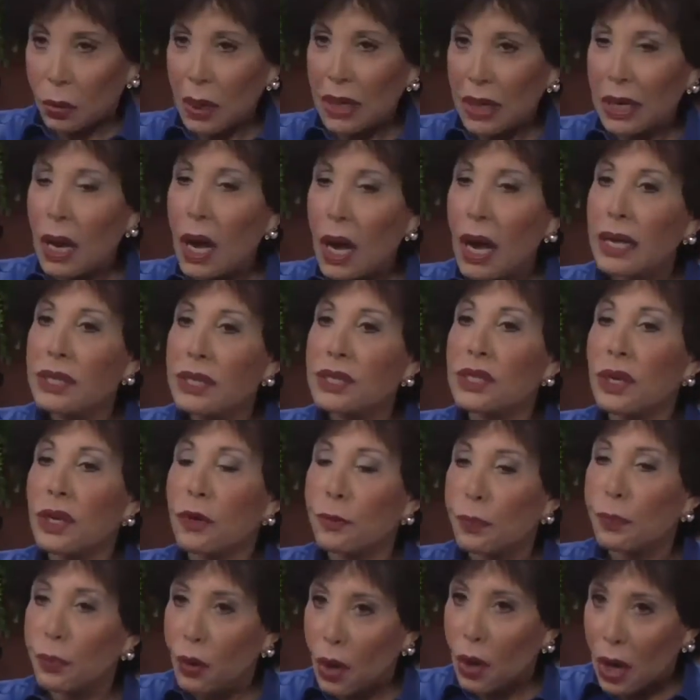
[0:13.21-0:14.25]
what kinds
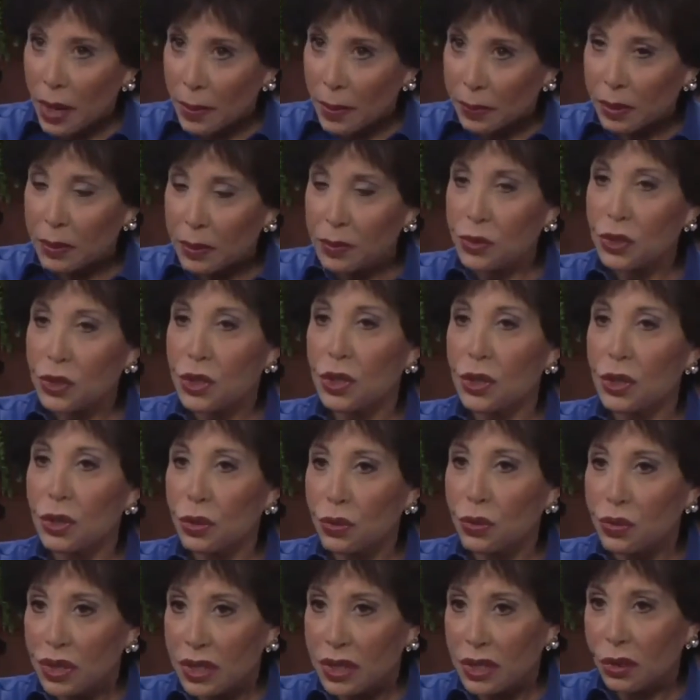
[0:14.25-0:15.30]
of problems do
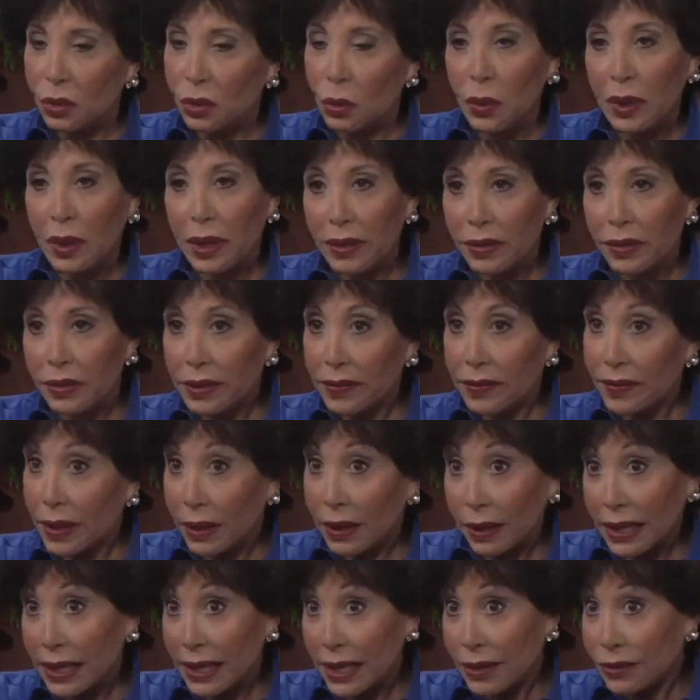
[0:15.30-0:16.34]
you deal with and then,
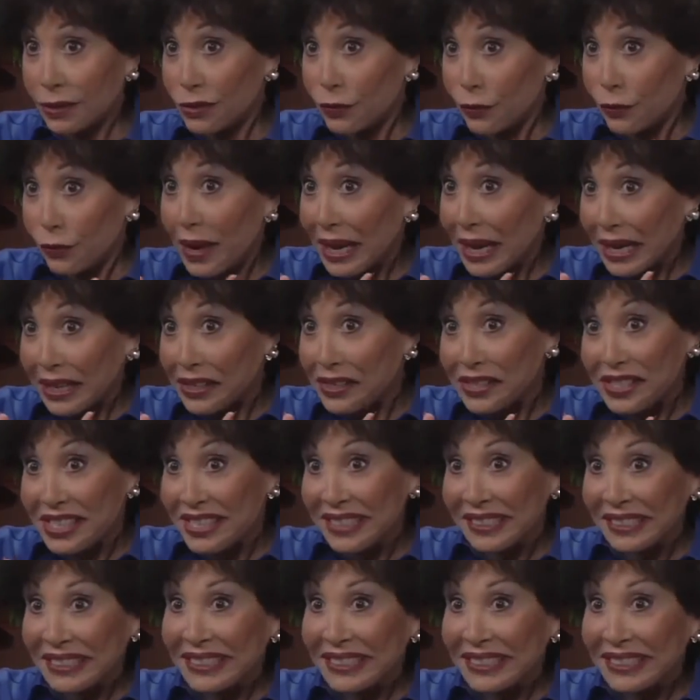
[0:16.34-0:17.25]
I guess, fix?